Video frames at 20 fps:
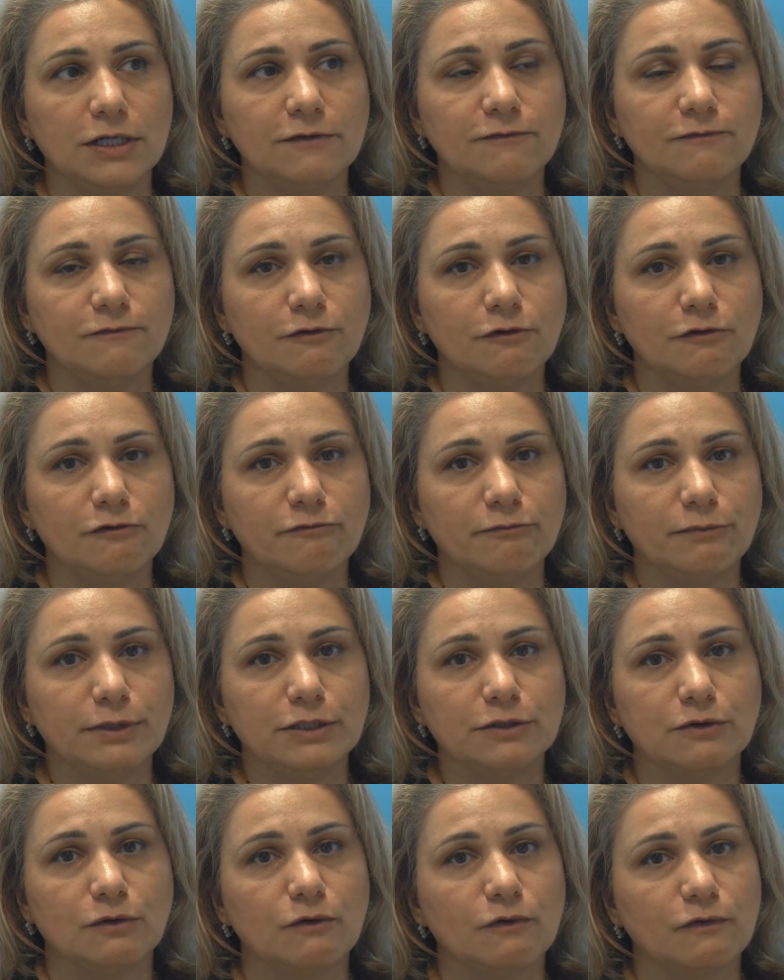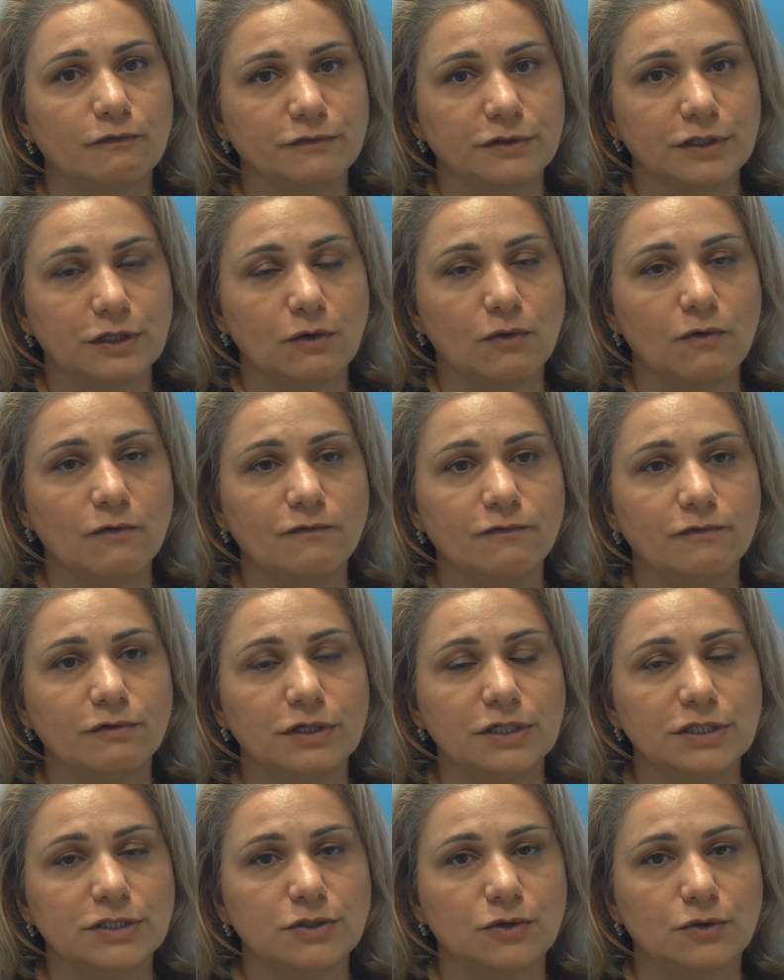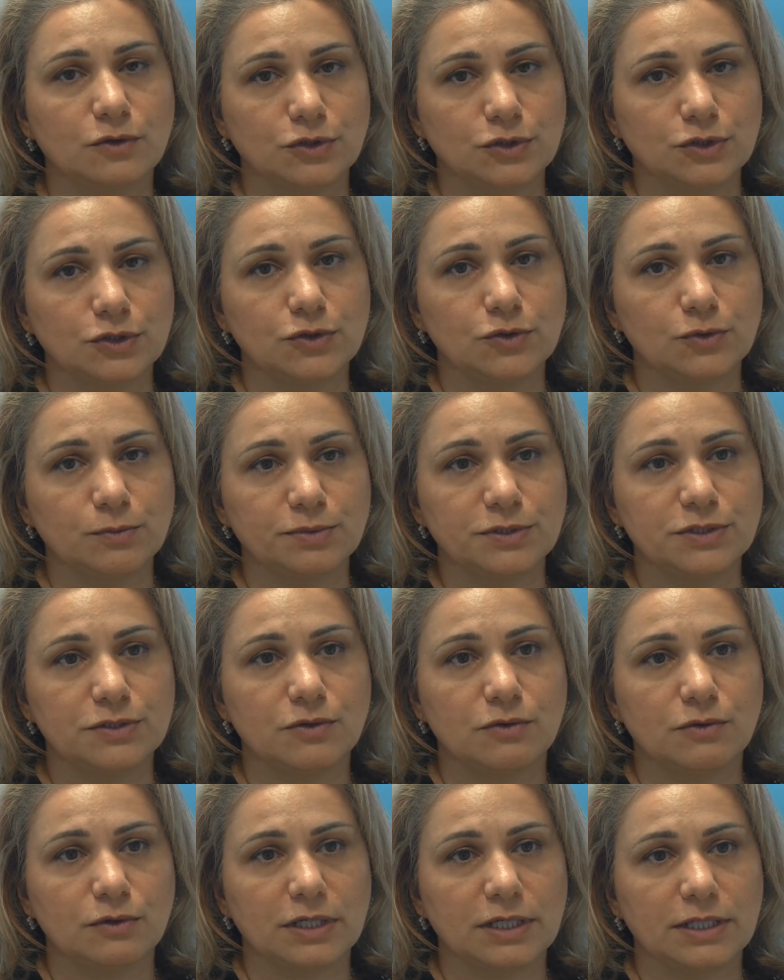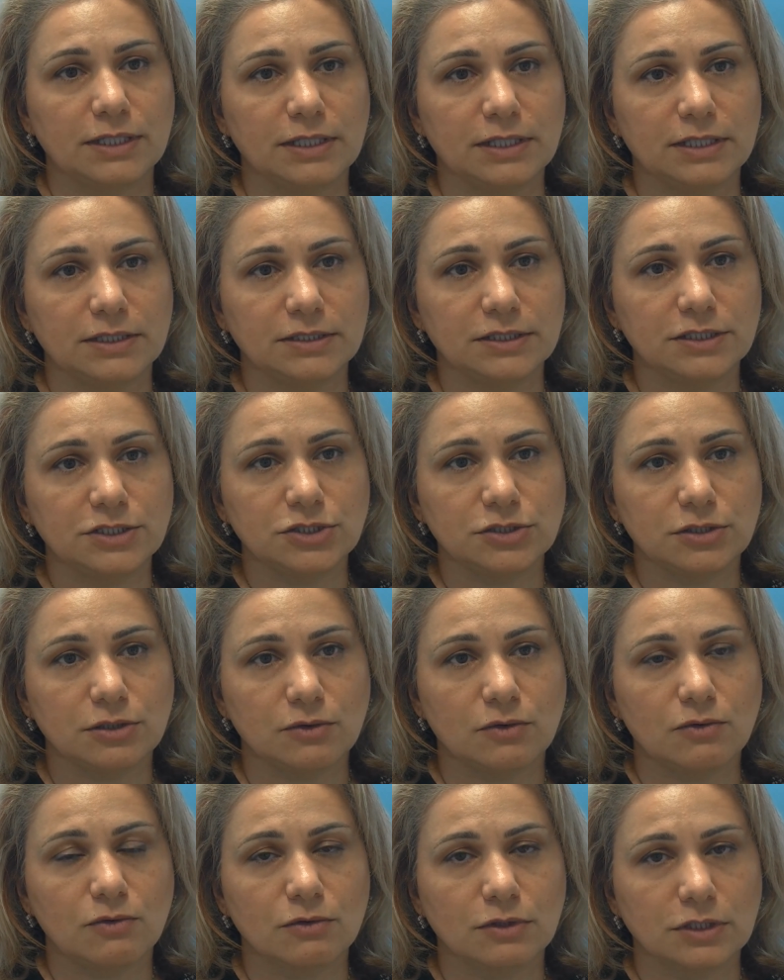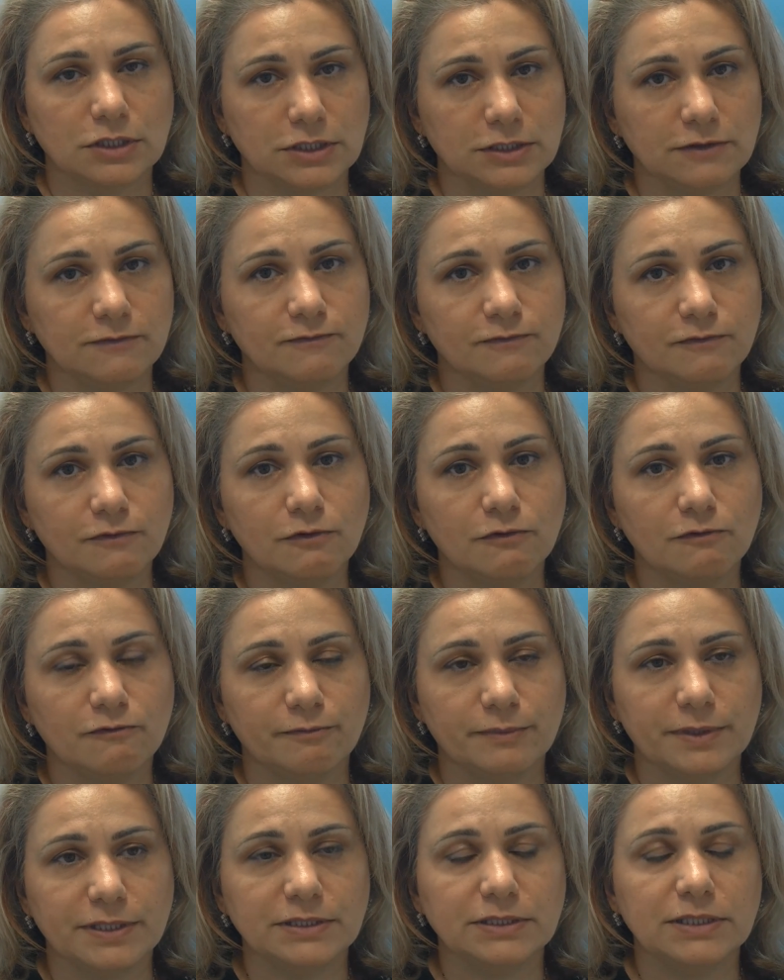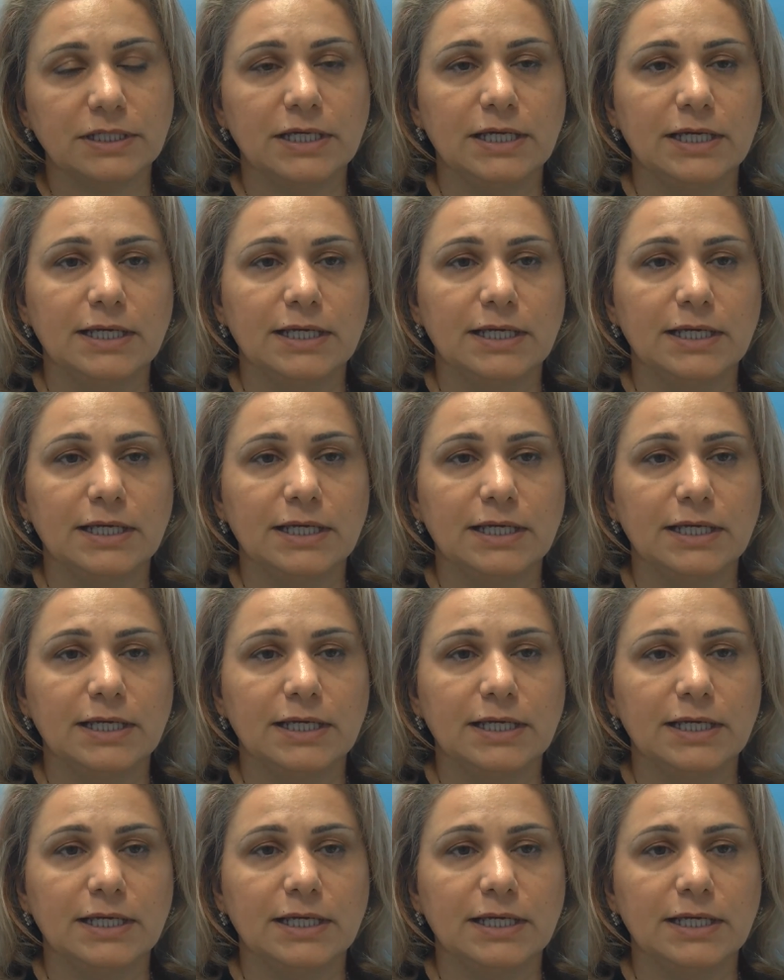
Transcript: involvement of the ovaries or tubes or any additional organ involvement,